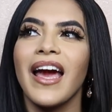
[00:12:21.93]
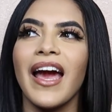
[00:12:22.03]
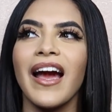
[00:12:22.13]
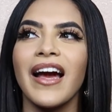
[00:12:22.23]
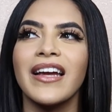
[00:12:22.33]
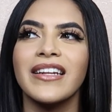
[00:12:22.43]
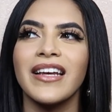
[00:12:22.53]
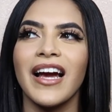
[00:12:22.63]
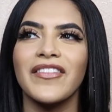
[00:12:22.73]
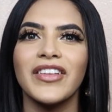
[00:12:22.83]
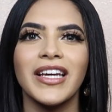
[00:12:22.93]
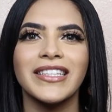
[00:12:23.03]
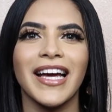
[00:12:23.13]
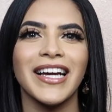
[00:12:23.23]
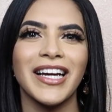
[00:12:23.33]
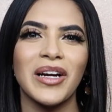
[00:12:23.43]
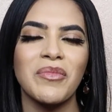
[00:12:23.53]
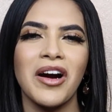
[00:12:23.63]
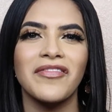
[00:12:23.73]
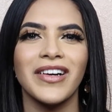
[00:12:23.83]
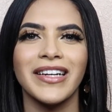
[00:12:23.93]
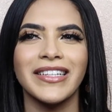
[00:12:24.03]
And I feel like that could come off